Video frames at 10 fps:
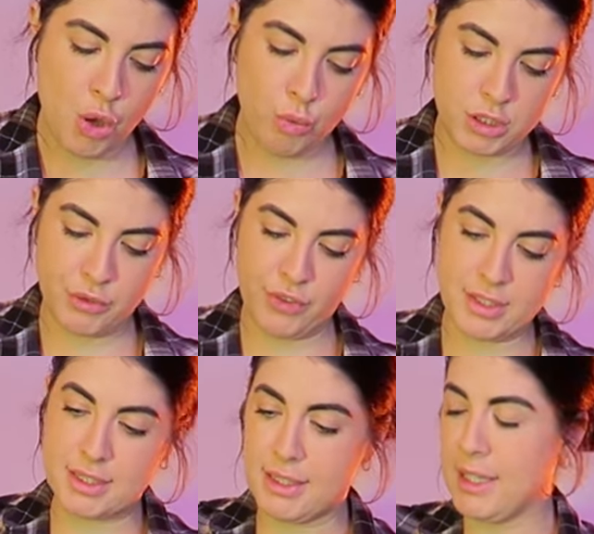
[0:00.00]
which
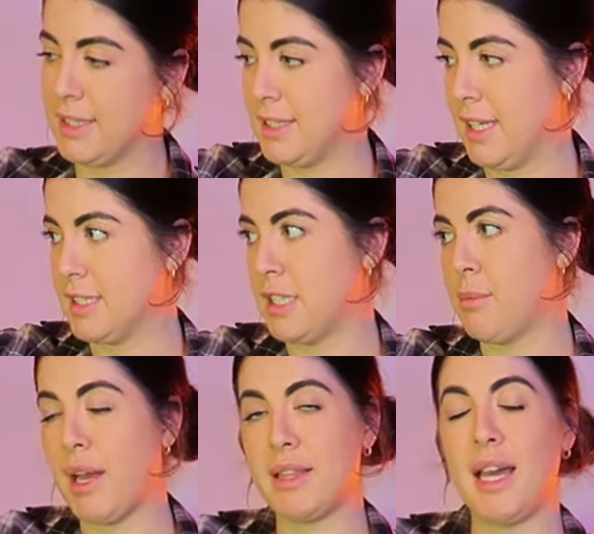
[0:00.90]
fits nicely into the
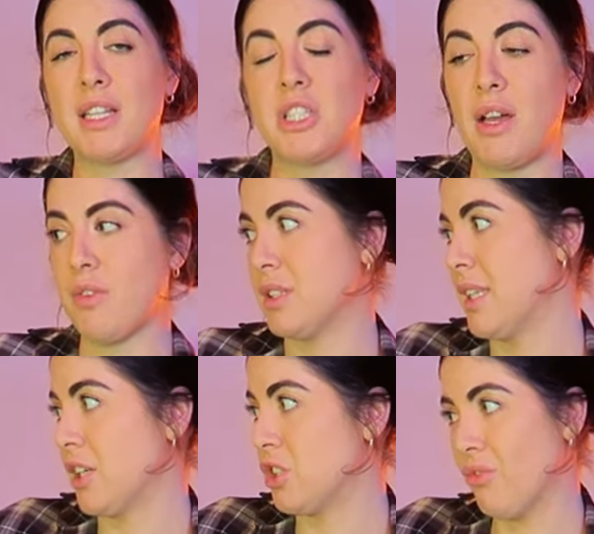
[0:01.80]
bike. They actually have a
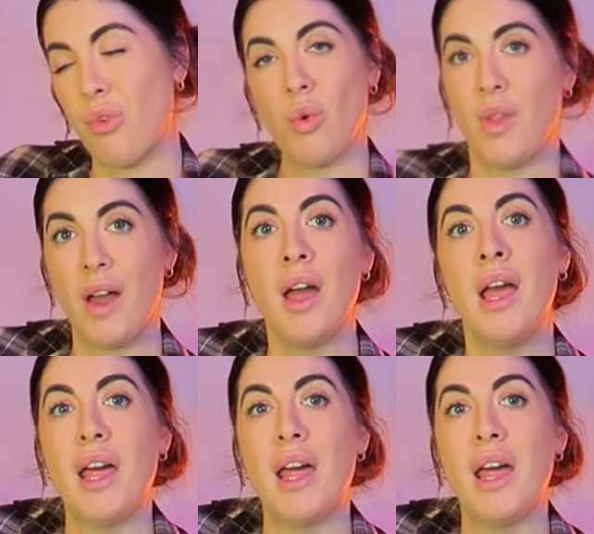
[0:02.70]
section for that.